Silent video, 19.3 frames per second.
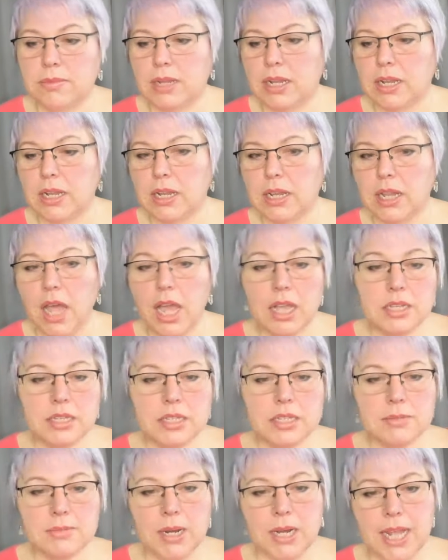walk a
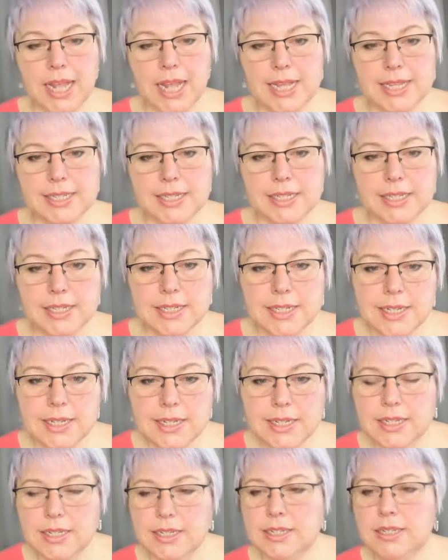smartass.
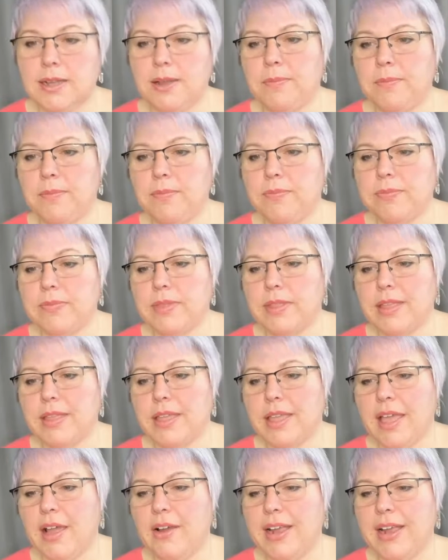So,
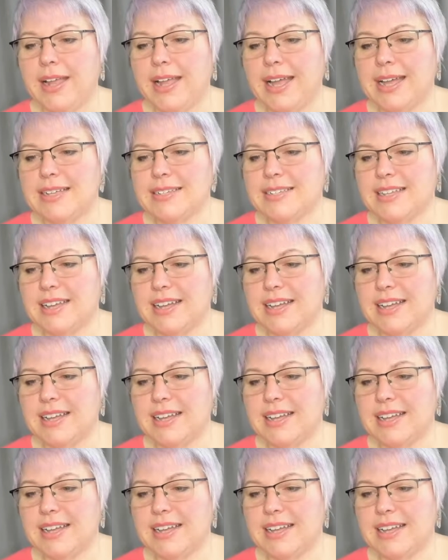all right, guys.